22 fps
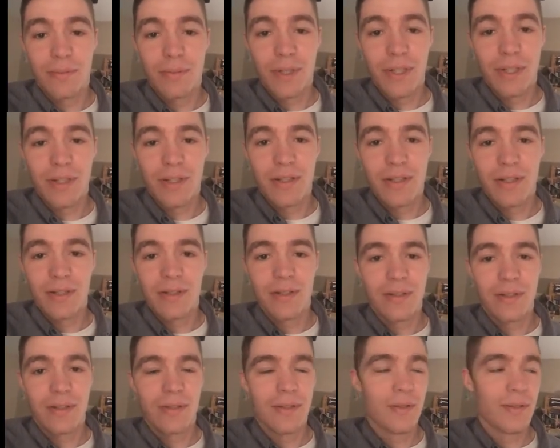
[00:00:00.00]
be
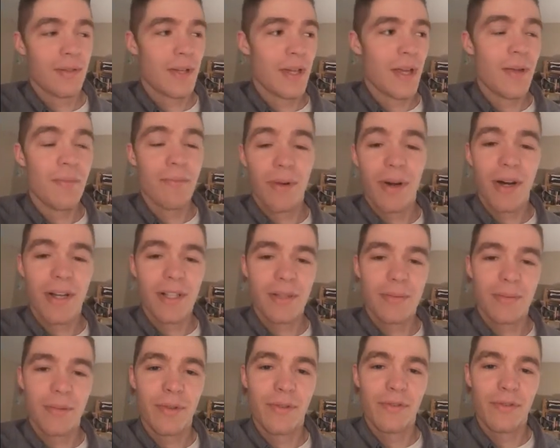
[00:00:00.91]

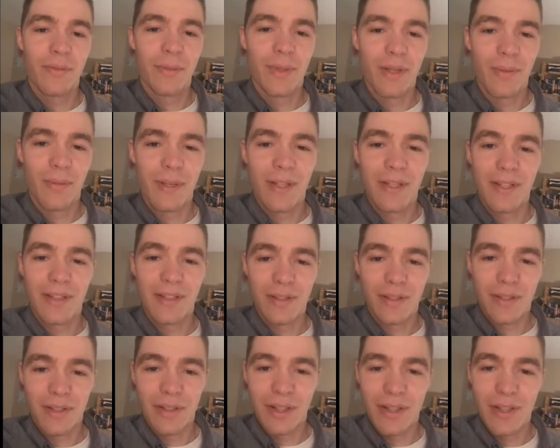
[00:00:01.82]
impossible for me to be
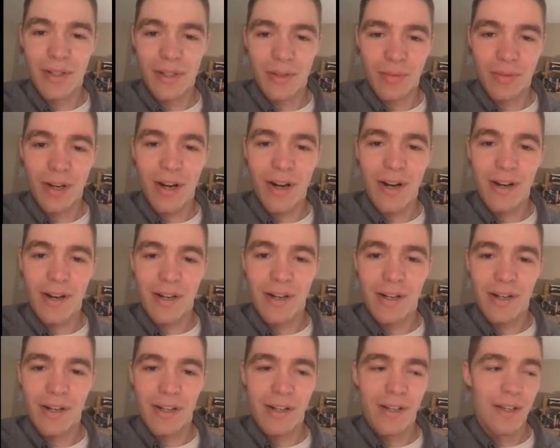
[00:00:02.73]
in years
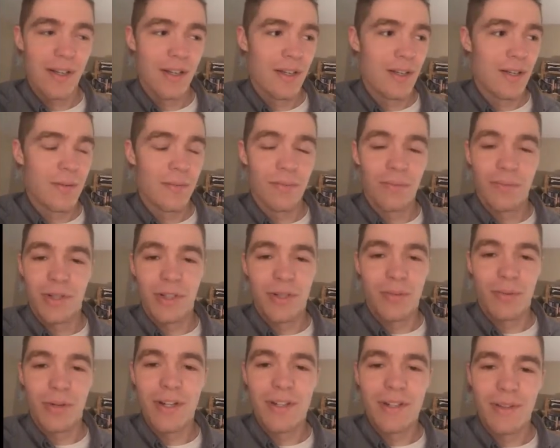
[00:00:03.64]
prior,
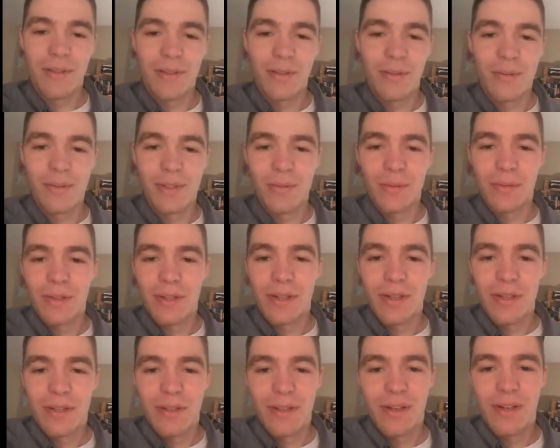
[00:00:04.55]
just breezing through them
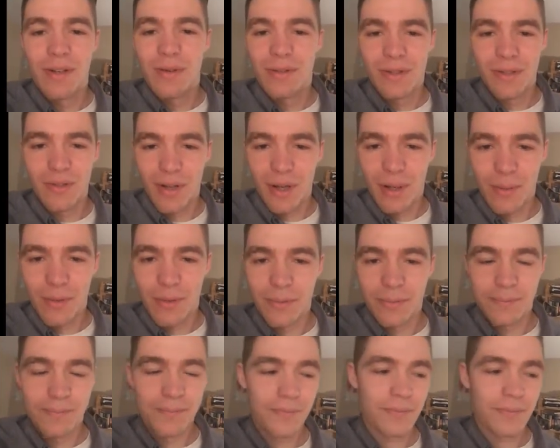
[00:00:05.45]
simply, and it was incredible.